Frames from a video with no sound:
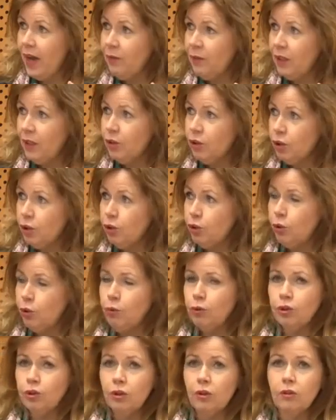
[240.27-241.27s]
and the
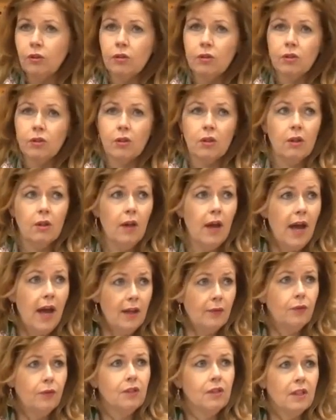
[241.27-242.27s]
institutions
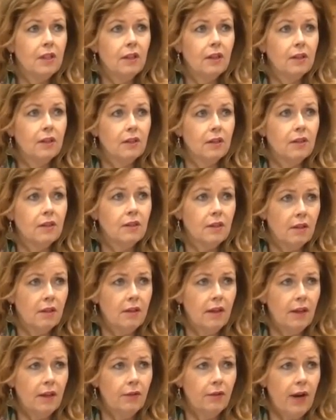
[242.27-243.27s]
and the citizens, on
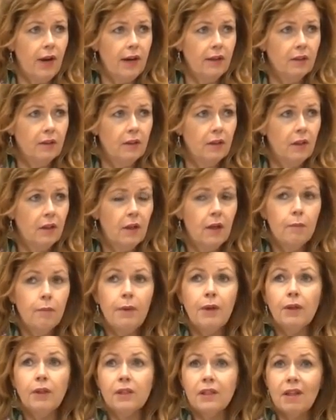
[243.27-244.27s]
the other hand,
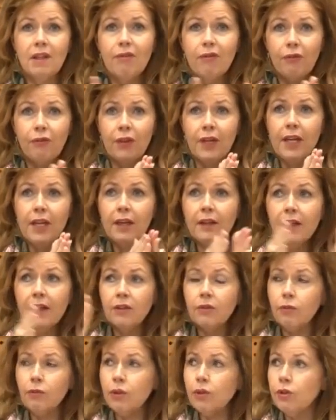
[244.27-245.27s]
because they feel
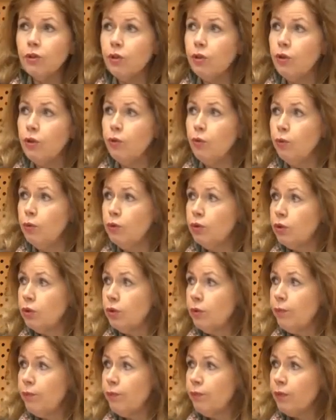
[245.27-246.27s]
that there is a
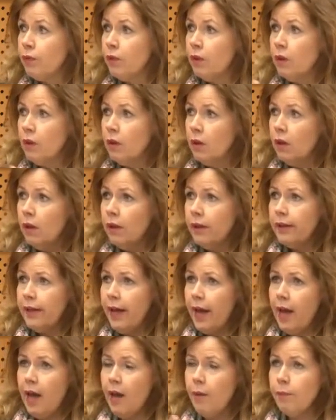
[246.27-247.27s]
huge
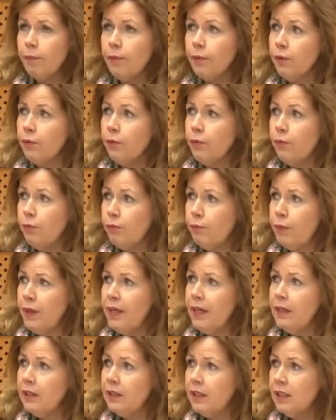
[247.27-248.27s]
gap, a
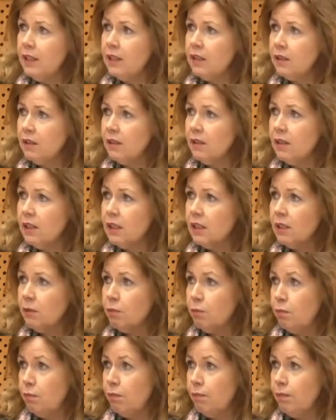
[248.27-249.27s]
big distance.